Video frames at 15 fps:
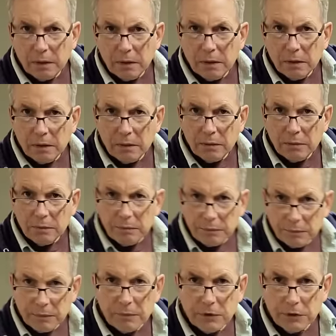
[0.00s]
Thank you, Bob.
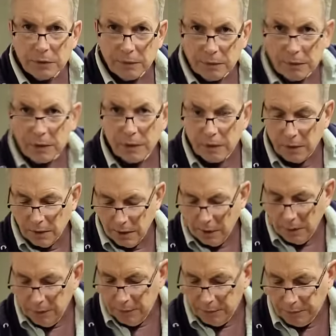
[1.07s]
Appreciate it.
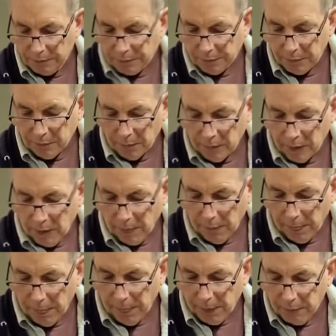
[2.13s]
Um, yeah, let me know.
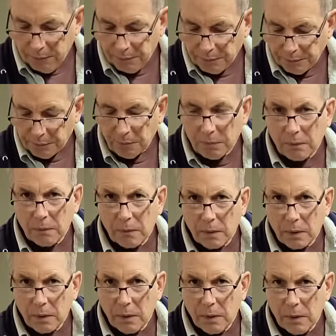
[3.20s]
Just figure it out.
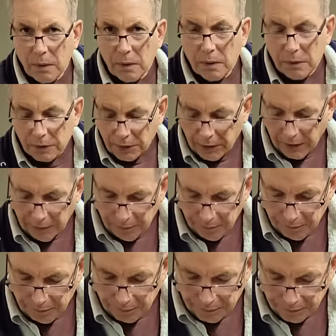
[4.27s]
Let me know. That's okay. why I
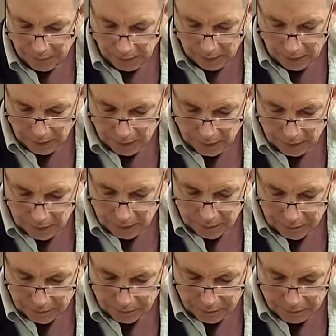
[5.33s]
came. And then uh, at
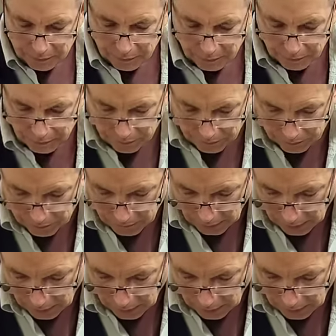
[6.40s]
least we know the colors.